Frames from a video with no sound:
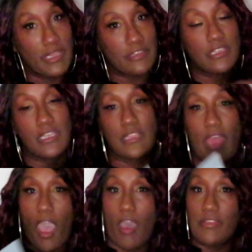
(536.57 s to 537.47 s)
Meant to get
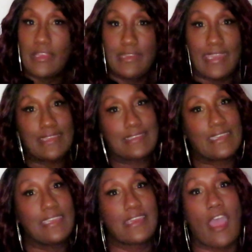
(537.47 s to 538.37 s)
all the dead
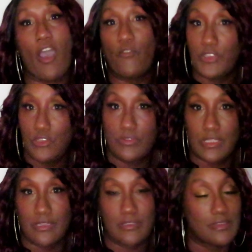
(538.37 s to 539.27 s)
skin off of you
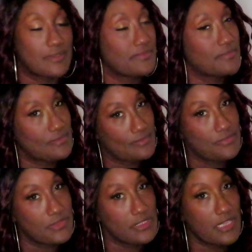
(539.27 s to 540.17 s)
sis.
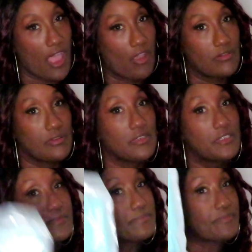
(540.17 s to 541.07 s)
Yeah,
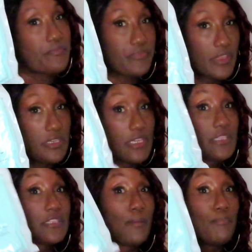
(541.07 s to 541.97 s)

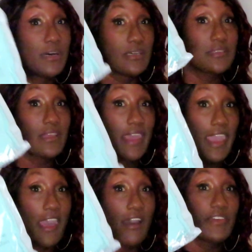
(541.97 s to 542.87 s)
this is a
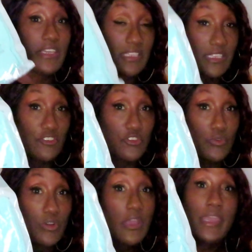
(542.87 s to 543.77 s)
must-have essential